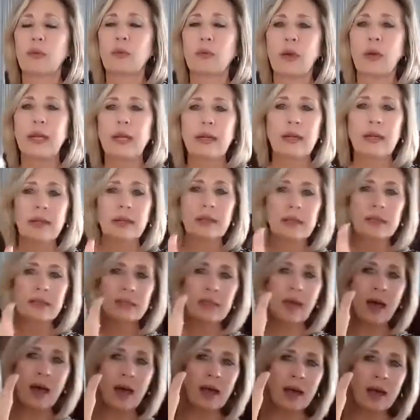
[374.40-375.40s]
right
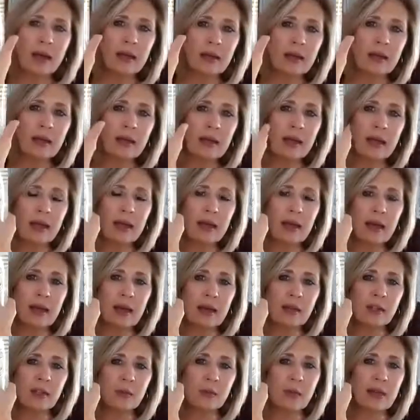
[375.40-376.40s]
inside,
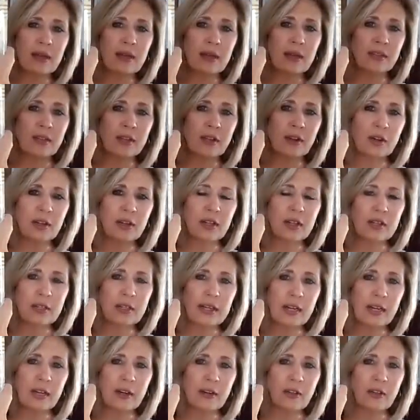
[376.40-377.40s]
and because they're
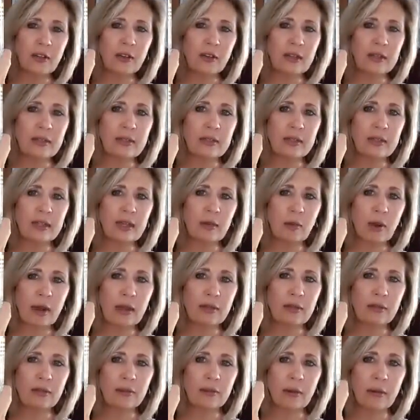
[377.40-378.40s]
clear, you can see
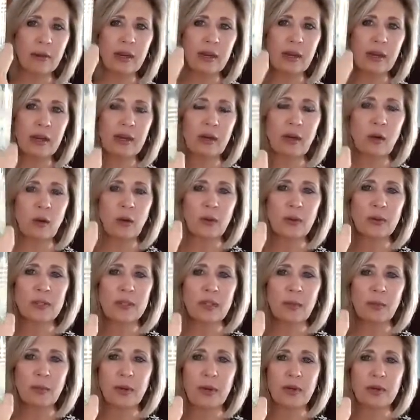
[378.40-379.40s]
right through it, and it holds
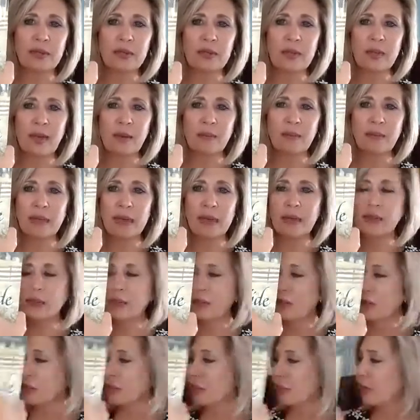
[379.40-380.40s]
the books up nice
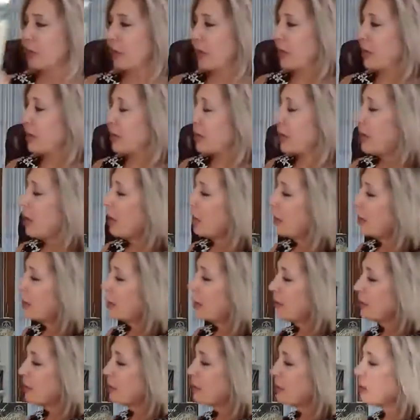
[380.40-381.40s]
and straight.
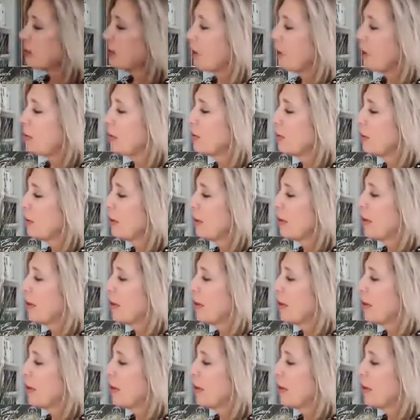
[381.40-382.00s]
So